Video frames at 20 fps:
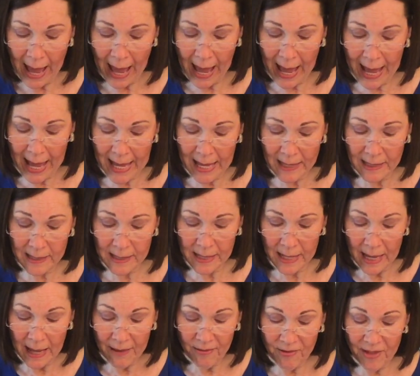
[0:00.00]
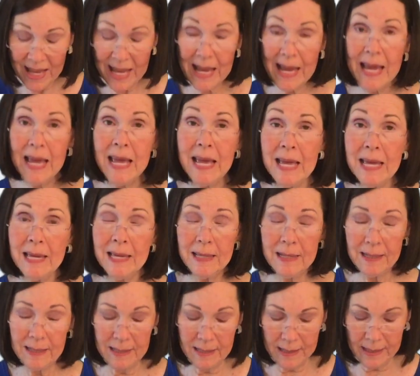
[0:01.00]
and the
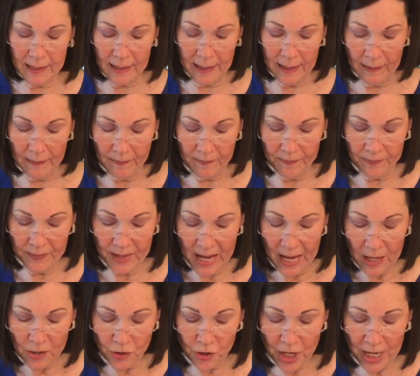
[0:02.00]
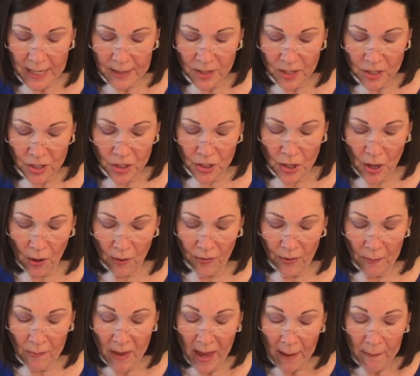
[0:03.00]
end? Jesus told
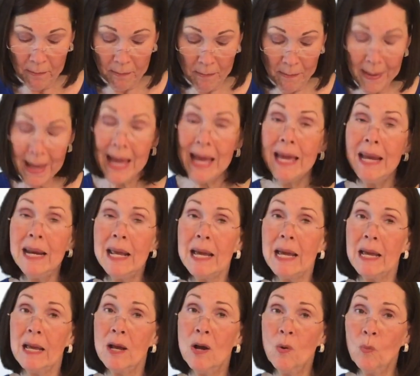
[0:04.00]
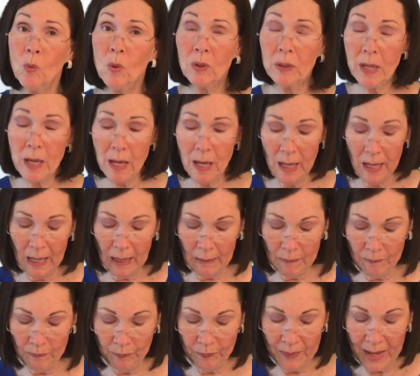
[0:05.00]
them, many will
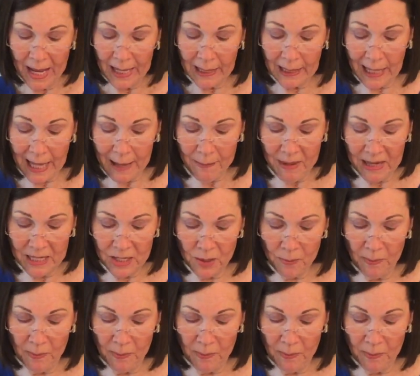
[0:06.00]
come claiming to